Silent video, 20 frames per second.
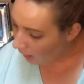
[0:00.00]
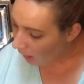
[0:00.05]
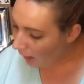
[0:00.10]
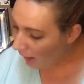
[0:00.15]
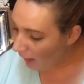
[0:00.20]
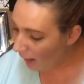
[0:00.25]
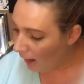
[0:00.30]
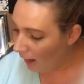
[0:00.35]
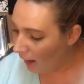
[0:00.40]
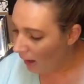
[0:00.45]

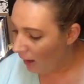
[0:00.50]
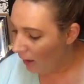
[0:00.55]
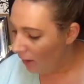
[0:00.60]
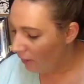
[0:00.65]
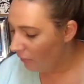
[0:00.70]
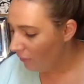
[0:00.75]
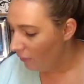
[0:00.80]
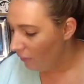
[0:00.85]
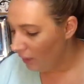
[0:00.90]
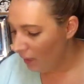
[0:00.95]
I
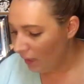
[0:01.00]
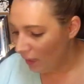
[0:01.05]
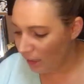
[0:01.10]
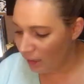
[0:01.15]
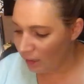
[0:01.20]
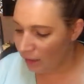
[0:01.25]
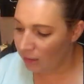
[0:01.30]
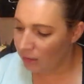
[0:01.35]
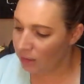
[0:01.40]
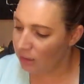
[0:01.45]
have
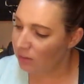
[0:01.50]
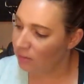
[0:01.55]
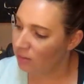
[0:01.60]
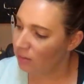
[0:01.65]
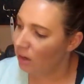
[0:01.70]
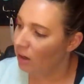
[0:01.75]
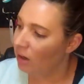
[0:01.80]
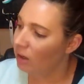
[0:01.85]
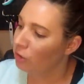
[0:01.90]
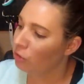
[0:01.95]
here is
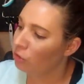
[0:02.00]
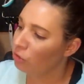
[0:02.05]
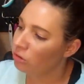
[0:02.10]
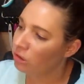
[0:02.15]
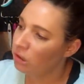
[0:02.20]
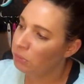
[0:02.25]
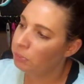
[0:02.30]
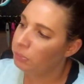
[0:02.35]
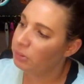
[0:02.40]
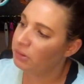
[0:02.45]
our
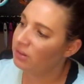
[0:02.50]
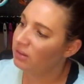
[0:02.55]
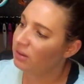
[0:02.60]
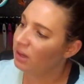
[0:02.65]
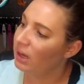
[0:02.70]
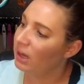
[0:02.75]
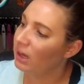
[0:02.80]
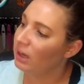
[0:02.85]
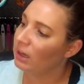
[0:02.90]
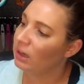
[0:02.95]

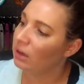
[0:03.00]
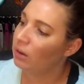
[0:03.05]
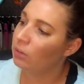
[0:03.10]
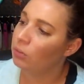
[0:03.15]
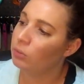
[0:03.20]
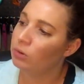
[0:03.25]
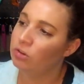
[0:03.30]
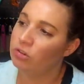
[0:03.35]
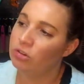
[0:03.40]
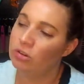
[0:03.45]
triptych,
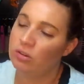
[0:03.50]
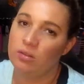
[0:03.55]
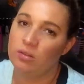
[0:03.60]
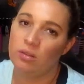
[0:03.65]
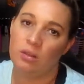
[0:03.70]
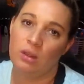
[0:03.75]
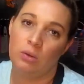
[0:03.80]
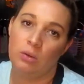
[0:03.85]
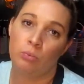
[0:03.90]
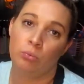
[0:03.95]
which
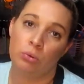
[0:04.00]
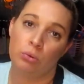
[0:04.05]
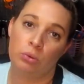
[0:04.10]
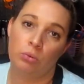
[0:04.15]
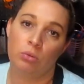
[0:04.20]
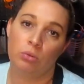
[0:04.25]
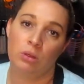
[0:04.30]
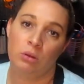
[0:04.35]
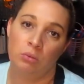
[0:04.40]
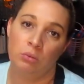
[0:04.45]
the
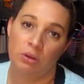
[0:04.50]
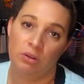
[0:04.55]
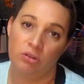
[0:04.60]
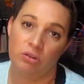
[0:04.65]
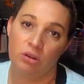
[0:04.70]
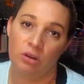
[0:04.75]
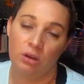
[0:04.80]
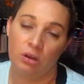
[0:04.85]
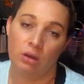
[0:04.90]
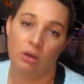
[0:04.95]
route that we
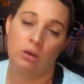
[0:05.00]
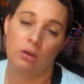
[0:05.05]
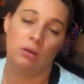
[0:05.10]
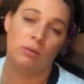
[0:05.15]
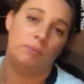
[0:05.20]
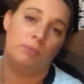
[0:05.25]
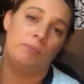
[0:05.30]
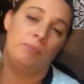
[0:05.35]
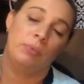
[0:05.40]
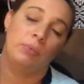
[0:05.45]
took
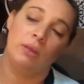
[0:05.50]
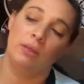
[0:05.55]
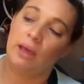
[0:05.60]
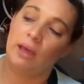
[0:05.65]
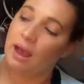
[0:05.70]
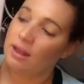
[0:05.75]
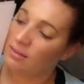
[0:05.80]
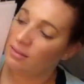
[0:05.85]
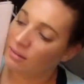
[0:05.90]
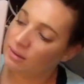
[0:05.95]

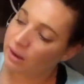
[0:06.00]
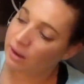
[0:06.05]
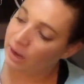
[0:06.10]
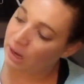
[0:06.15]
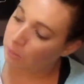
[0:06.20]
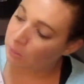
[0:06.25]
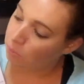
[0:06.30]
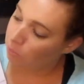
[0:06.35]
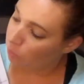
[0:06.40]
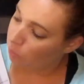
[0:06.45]
last
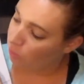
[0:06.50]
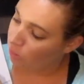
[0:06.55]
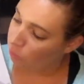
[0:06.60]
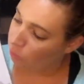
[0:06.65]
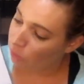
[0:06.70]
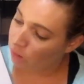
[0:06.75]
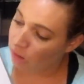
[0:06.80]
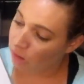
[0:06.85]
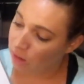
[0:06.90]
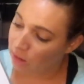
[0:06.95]
time when
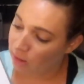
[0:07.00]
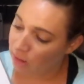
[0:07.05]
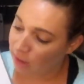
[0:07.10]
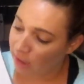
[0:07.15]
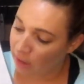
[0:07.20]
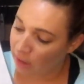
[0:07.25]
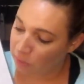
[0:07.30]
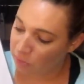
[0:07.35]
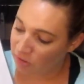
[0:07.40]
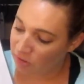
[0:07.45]
we
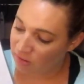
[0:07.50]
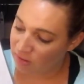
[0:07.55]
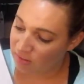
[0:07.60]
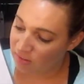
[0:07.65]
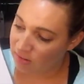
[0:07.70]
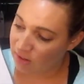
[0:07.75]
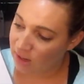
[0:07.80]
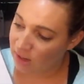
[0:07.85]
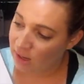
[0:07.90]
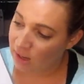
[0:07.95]
came to
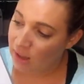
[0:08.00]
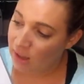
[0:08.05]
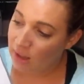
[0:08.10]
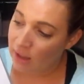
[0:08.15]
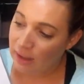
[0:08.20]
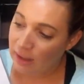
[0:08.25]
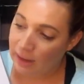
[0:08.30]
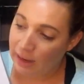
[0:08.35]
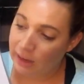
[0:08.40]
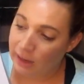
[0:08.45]
Disney,
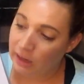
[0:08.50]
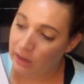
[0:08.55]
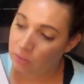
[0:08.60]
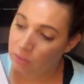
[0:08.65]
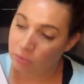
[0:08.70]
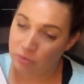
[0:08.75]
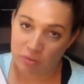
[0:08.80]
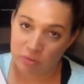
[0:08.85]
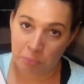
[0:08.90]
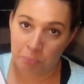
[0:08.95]
and it
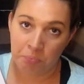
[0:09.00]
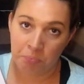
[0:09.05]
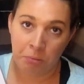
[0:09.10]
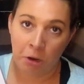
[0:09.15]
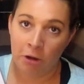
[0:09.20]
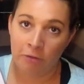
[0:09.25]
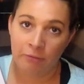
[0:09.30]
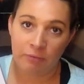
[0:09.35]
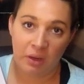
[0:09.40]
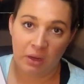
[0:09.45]
was
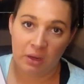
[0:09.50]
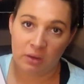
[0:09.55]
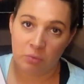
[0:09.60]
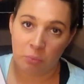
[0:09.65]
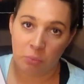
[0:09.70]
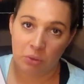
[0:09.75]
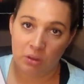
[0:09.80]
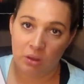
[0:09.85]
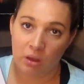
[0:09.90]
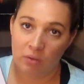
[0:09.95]

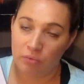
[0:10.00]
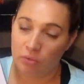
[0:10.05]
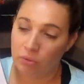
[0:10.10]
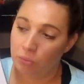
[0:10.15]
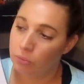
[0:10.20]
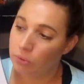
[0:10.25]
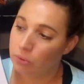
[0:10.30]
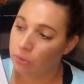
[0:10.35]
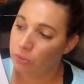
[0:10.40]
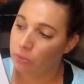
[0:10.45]
perfect. We loved
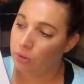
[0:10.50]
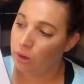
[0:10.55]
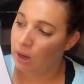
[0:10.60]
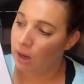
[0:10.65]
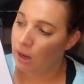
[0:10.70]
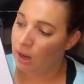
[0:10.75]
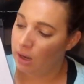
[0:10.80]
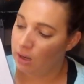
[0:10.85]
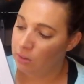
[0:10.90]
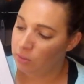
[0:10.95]
the route.
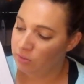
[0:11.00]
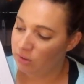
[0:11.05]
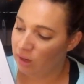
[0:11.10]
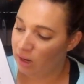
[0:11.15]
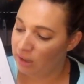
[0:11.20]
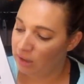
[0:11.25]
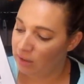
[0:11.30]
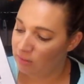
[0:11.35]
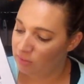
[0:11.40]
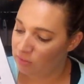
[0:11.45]
It was
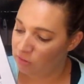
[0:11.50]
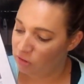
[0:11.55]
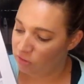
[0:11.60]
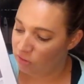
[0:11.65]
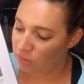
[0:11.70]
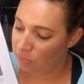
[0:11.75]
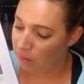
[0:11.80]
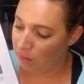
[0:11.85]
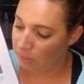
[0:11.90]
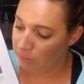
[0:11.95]
highly
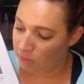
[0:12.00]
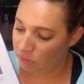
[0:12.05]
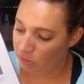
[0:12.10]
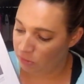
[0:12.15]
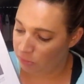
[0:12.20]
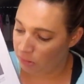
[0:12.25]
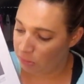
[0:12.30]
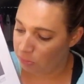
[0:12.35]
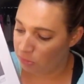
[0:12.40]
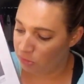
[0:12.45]
suggested by a bunch
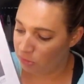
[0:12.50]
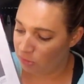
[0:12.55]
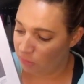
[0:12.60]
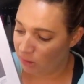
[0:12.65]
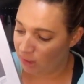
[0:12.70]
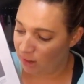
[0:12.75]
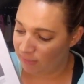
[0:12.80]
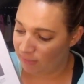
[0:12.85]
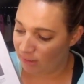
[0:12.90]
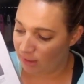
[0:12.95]
of people, so
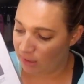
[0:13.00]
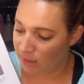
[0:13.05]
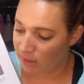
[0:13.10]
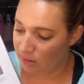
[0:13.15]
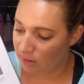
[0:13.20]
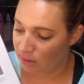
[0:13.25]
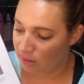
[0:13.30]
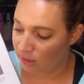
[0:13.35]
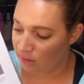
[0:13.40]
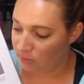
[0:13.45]
we have that
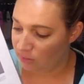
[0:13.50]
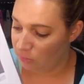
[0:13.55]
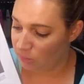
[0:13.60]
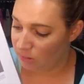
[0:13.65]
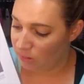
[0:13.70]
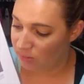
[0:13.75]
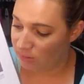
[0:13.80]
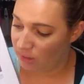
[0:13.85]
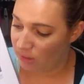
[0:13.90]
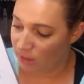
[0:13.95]
here in case we
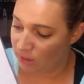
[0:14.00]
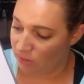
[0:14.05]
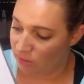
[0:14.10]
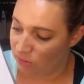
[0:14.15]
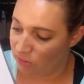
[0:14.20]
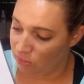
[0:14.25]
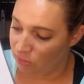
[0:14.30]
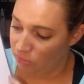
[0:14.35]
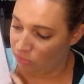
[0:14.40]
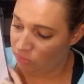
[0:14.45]
decide
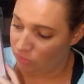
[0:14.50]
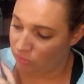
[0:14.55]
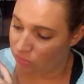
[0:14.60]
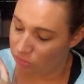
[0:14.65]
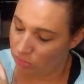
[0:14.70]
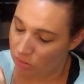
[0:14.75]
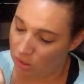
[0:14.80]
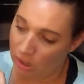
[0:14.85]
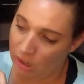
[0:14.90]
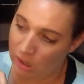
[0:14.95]
to
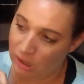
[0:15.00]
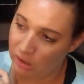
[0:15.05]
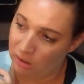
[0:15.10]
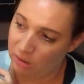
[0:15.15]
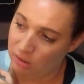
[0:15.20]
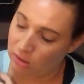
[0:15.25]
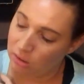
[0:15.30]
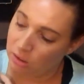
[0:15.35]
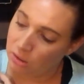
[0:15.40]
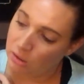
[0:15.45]

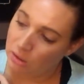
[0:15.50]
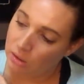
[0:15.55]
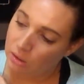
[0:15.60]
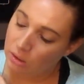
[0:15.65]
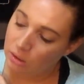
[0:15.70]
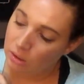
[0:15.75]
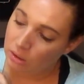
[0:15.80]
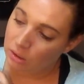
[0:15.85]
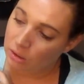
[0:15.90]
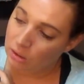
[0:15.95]
drive,
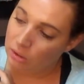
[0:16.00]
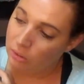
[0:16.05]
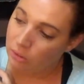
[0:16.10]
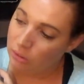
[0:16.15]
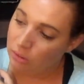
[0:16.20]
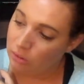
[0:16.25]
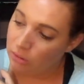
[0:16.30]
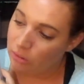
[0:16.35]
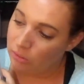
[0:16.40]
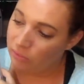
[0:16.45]

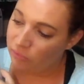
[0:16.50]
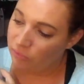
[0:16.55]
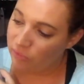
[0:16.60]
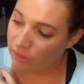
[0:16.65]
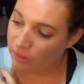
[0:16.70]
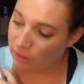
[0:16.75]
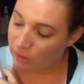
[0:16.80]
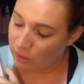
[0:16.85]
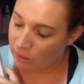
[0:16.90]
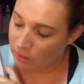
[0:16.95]

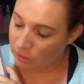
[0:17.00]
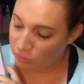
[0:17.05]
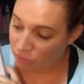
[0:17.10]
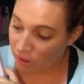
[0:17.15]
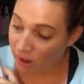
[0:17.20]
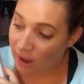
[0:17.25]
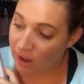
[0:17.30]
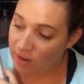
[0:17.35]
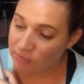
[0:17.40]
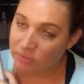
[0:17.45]

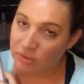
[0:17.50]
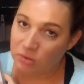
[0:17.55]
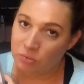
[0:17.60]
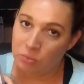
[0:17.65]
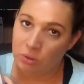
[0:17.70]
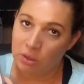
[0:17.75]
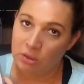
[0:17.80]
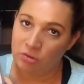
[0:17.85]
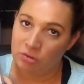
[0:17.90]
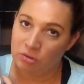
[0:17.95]
because
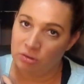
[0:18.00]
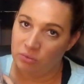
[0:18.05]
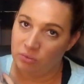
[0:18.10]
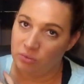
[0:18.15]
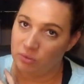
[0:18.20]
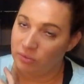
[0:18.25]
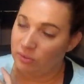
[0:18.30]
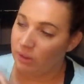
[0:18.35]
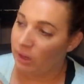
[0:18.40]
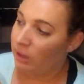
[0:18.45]
we're unsure if
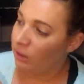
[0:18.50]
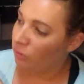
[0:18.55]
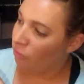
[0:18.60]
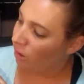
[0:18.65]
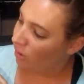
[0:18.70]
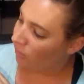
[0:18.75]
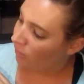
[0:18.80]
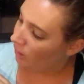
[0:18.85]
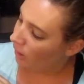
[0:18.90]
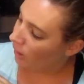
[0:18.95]
we're flying or
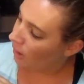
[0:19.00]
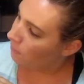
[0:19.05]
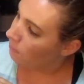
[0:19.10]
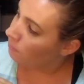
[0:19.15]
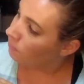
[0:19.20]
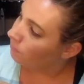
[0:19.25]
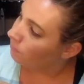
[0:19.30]
driving yet.